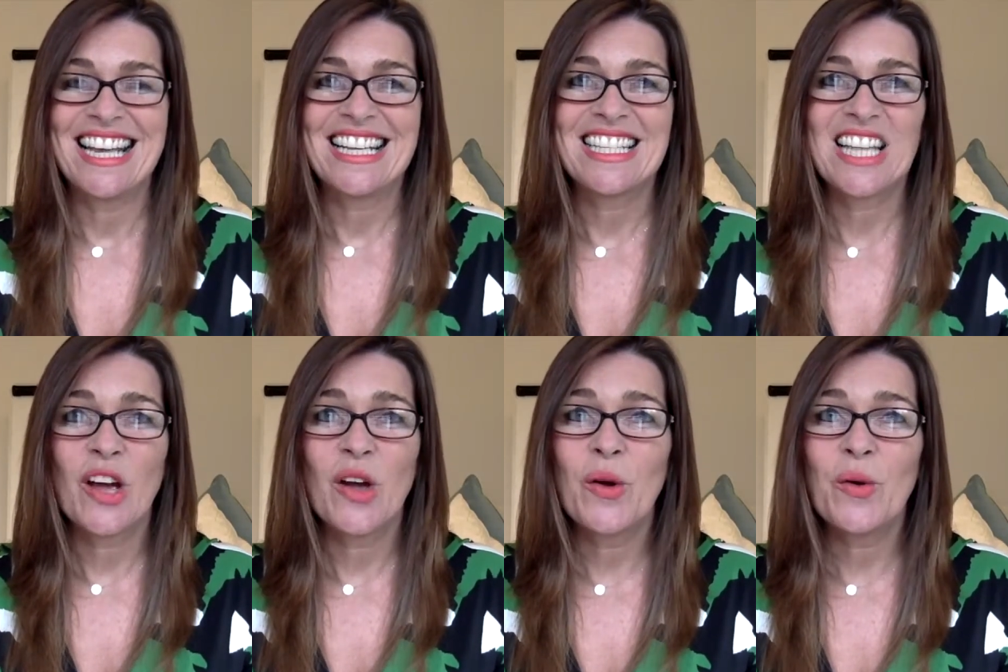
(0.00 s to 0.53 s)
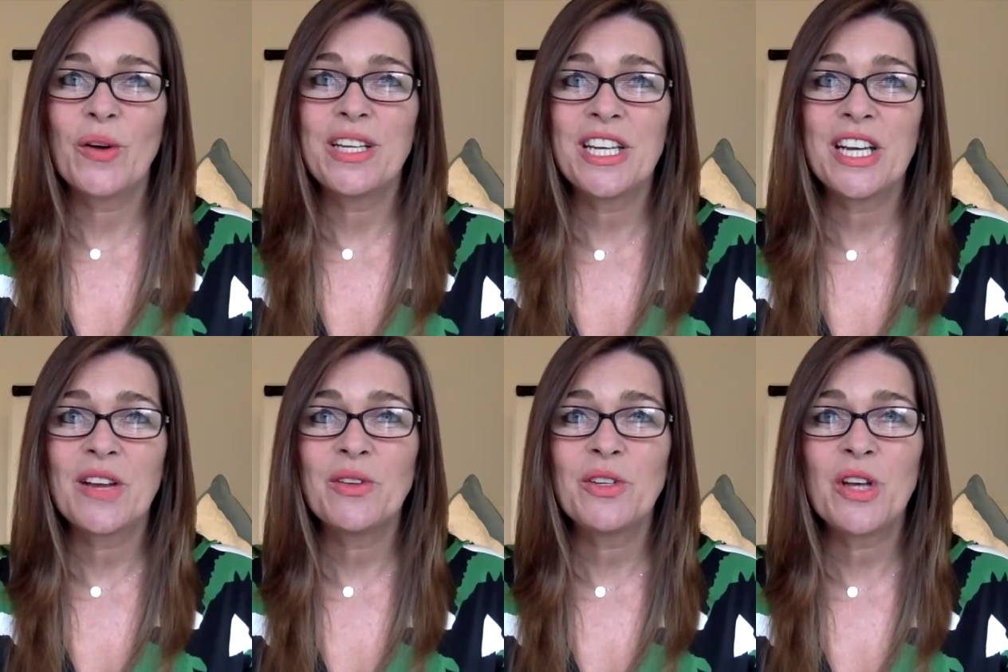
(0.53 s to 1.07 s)
So, you
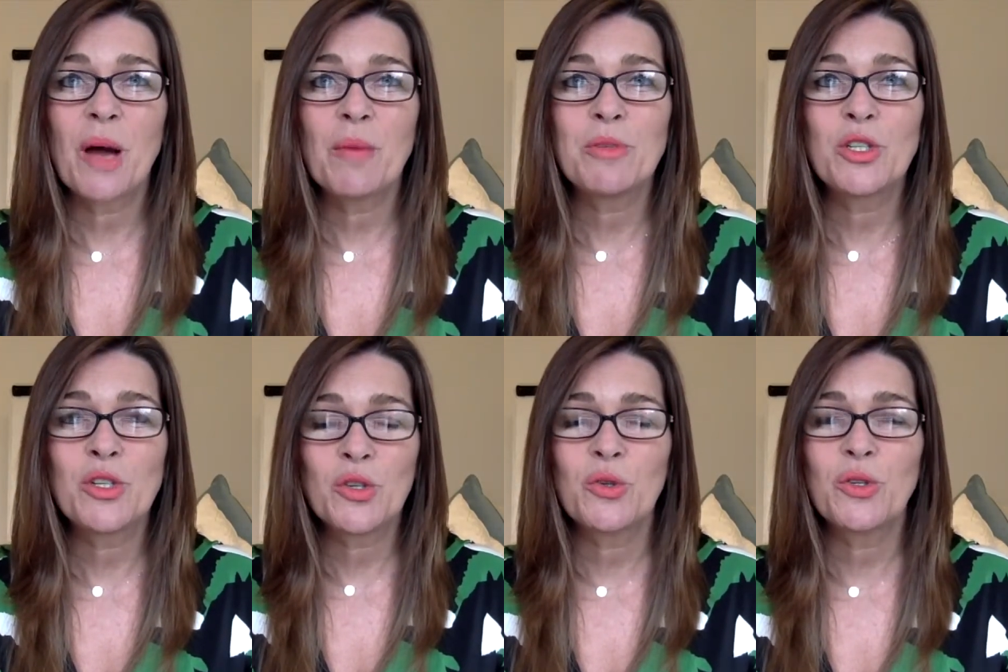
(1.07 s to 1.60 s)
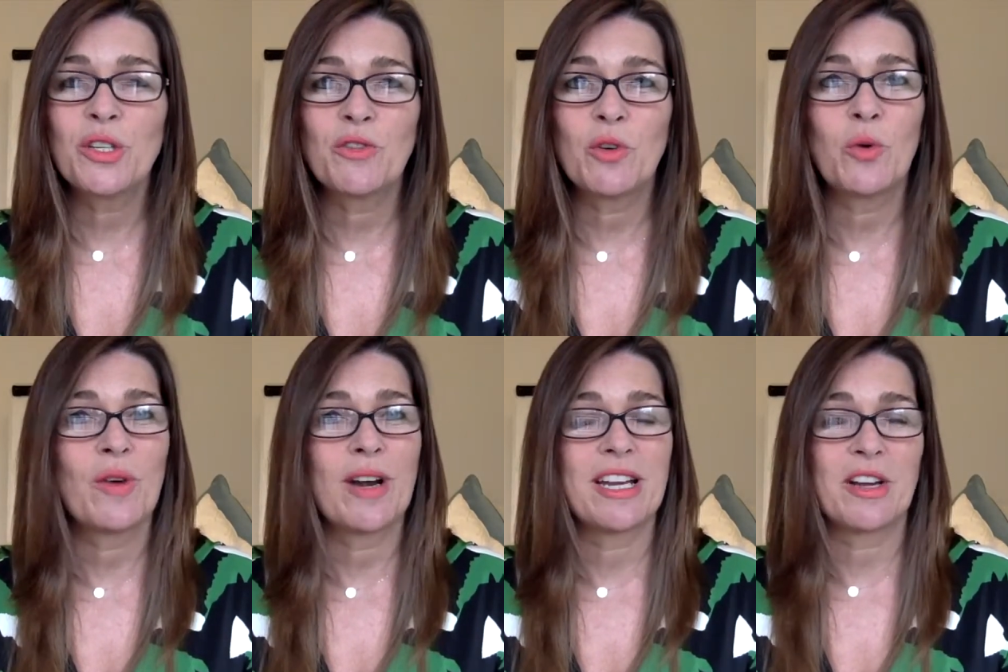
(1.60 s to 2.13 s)
know, I'm sure you've
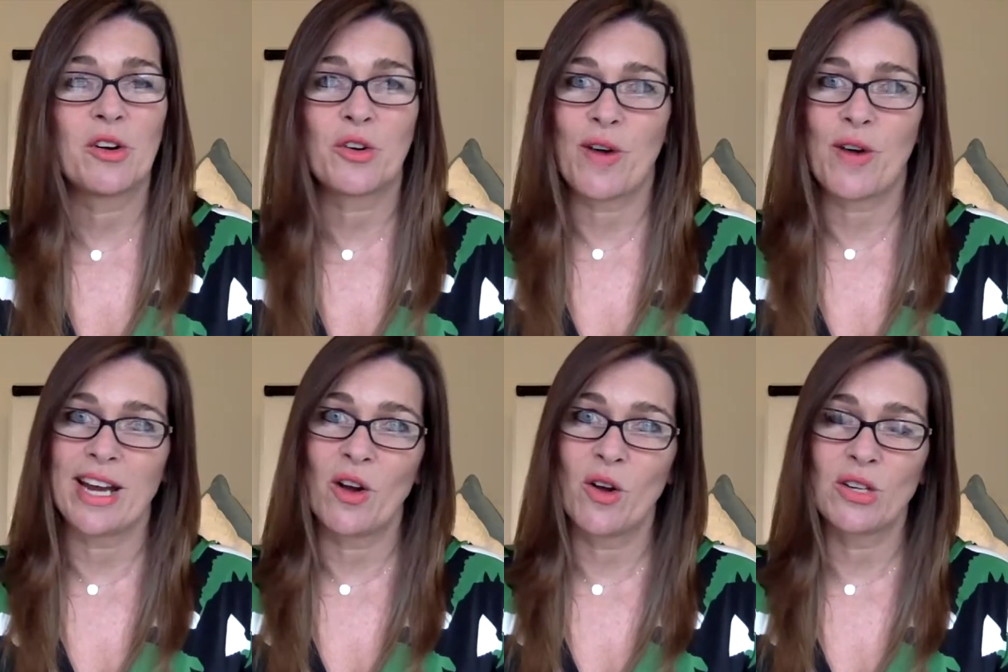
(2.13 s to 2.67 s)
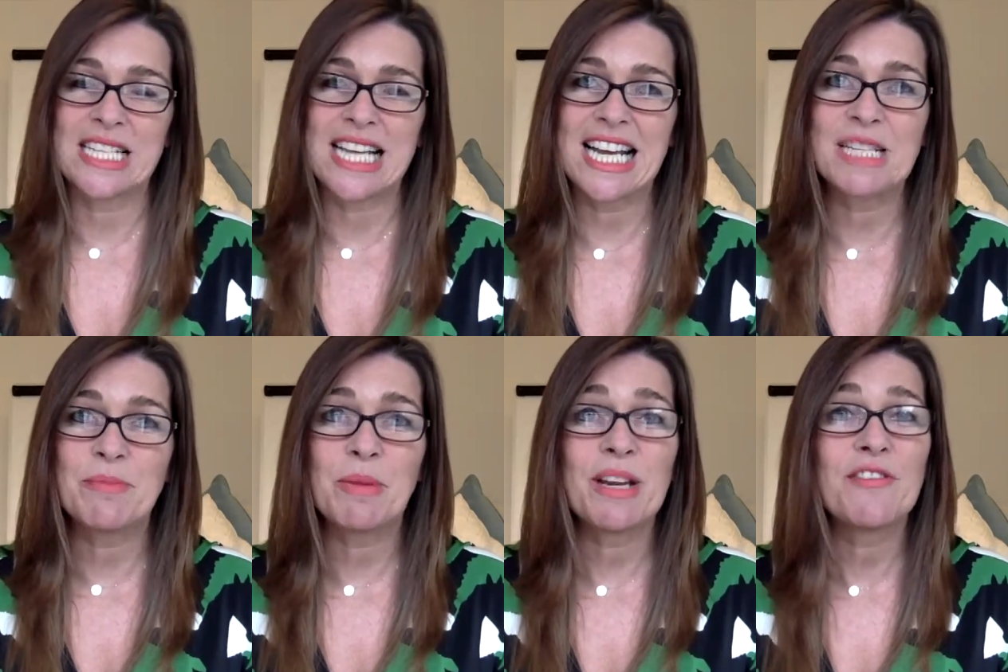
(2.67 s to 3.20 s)
already got great
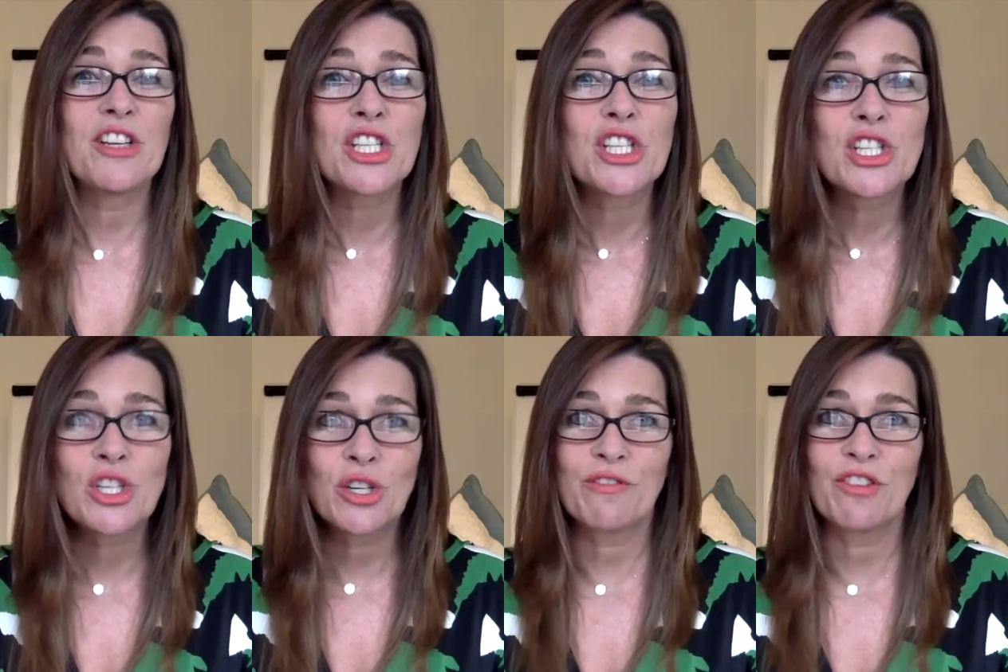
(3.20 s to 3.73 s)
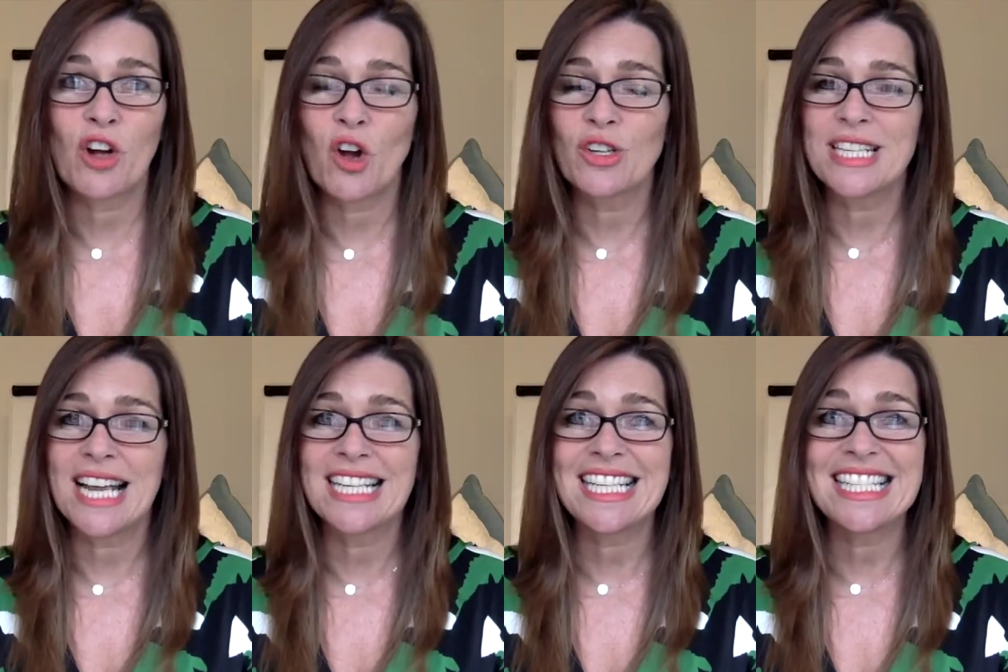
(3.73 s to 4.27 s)
content, but if you're stuck for
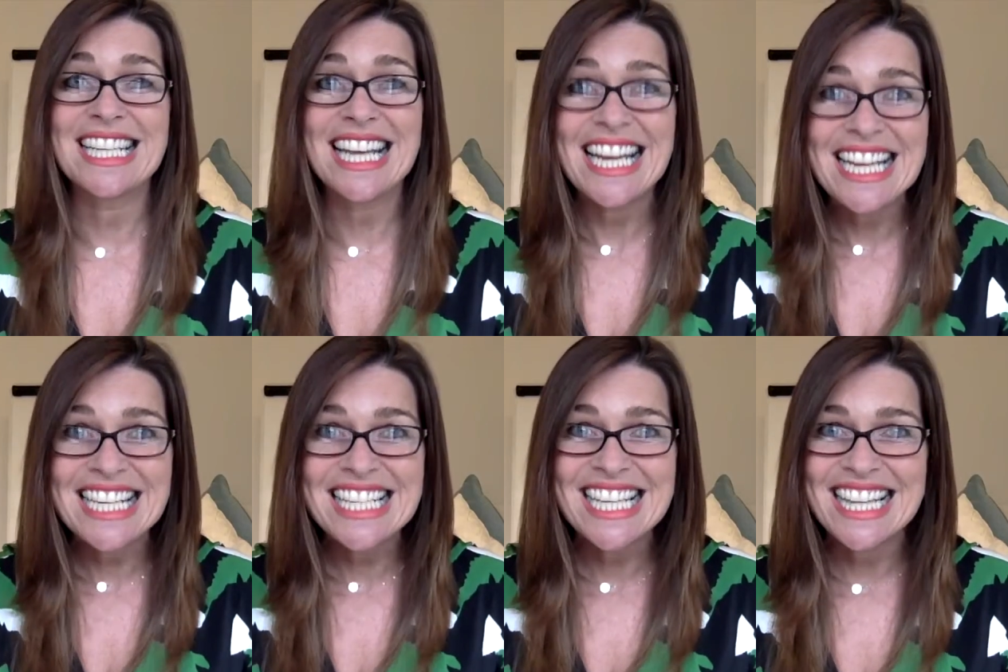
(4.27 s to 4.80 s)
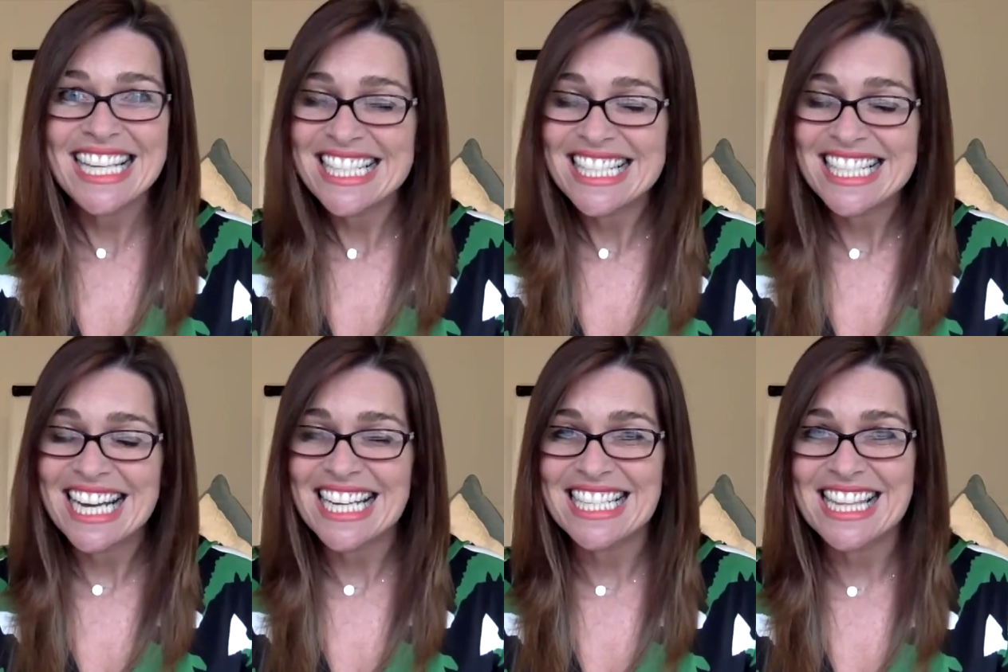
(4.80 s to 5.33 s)
content, it's easy these
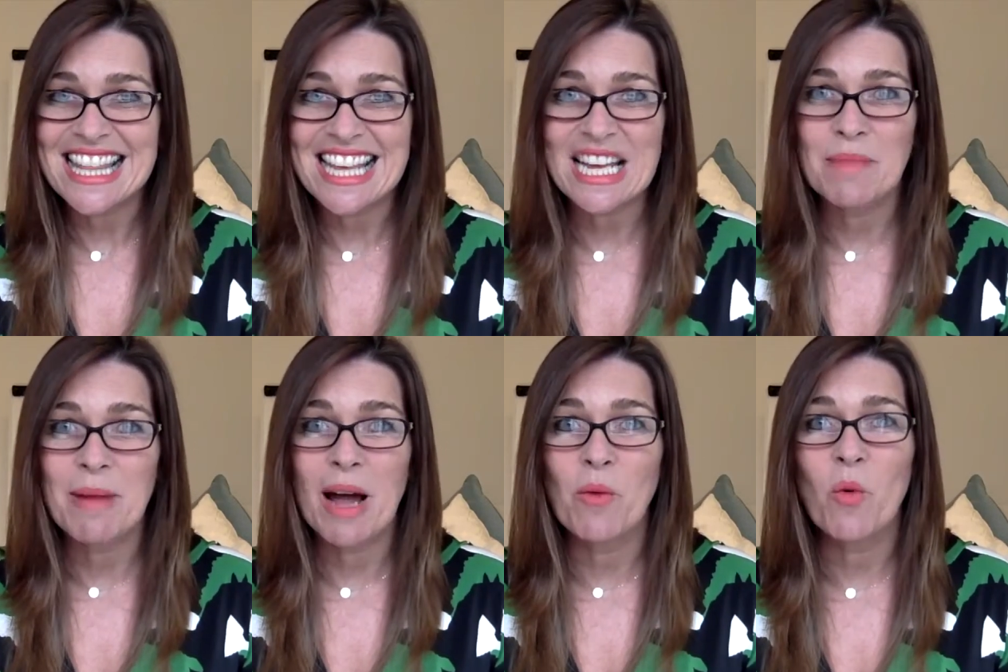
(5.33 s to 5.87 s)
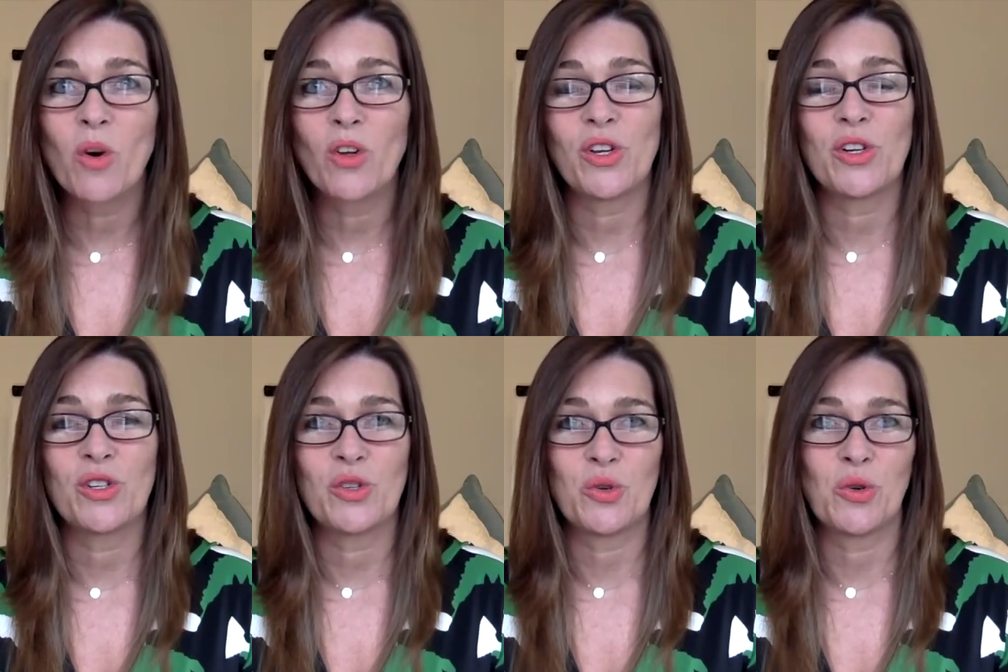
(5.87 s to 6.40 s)
days to think about what you
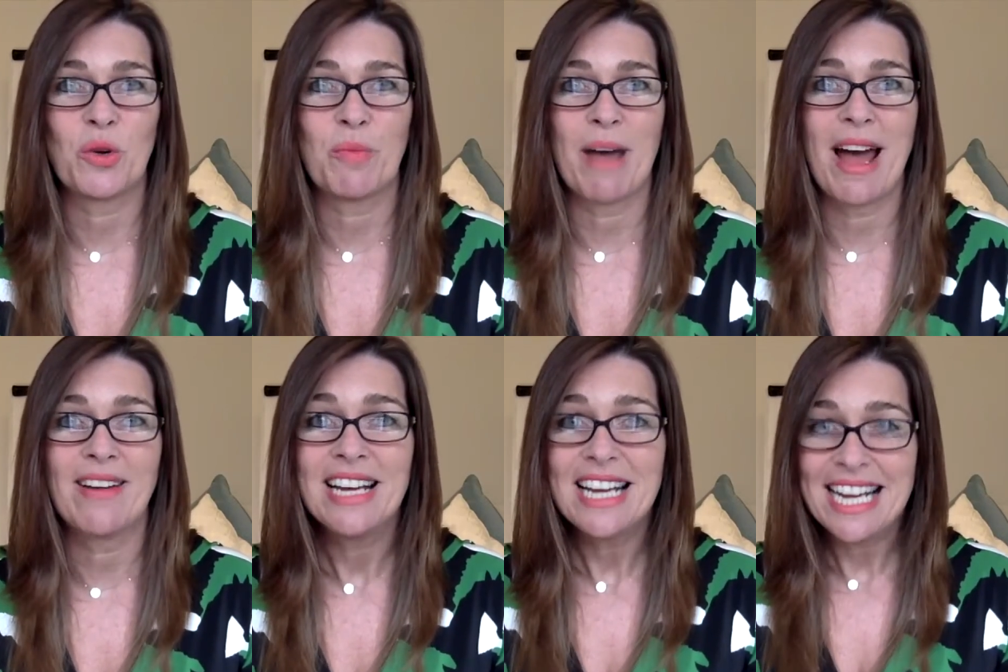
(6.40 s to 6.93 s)
can talk about.